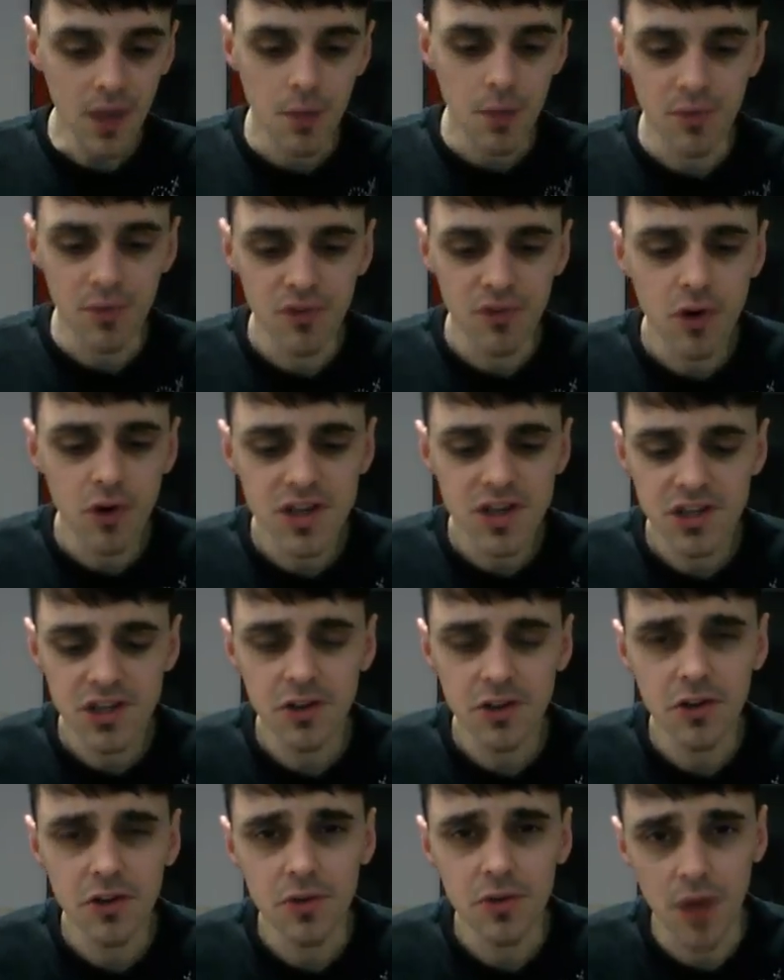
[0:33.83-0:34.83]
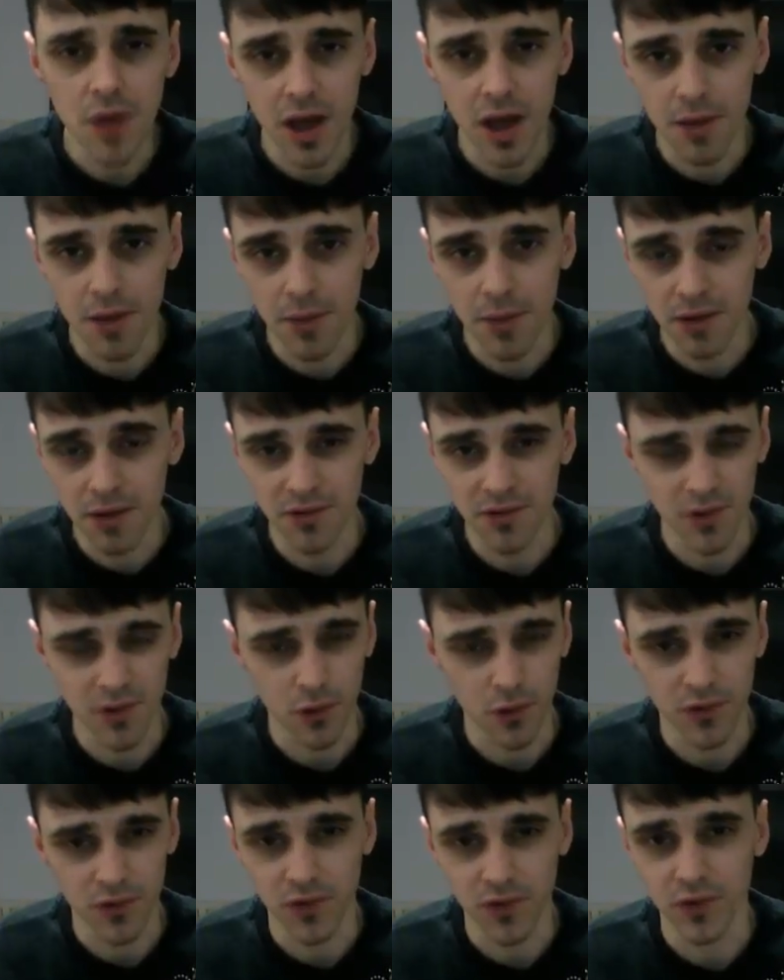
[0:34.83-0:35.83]
before I show you my
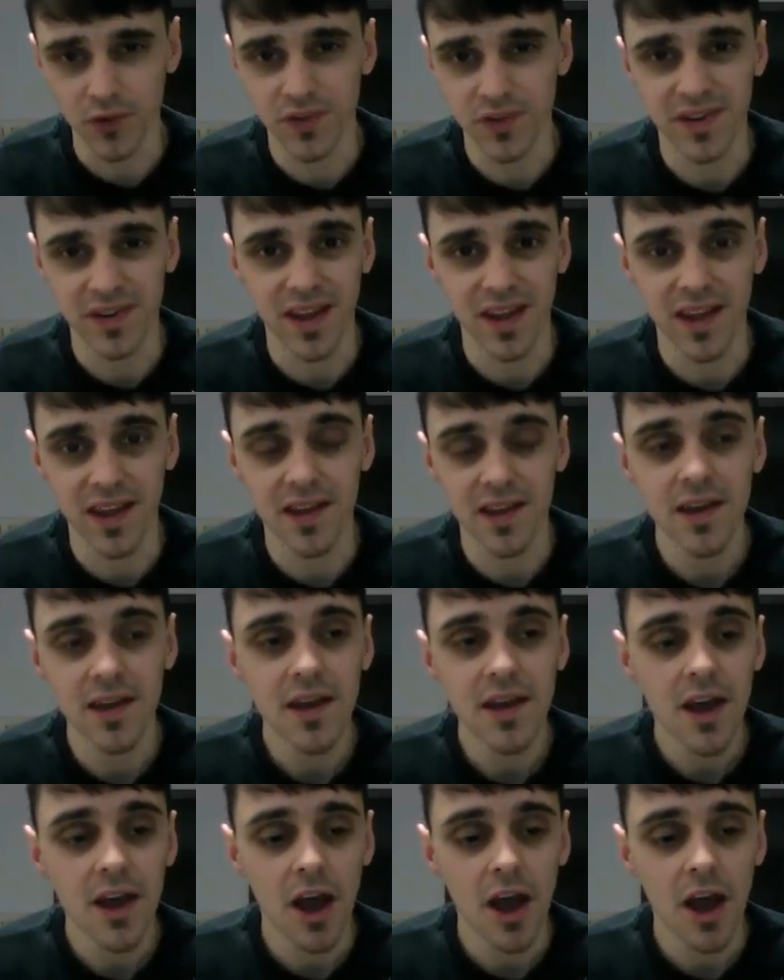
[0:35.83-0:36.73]
results for today,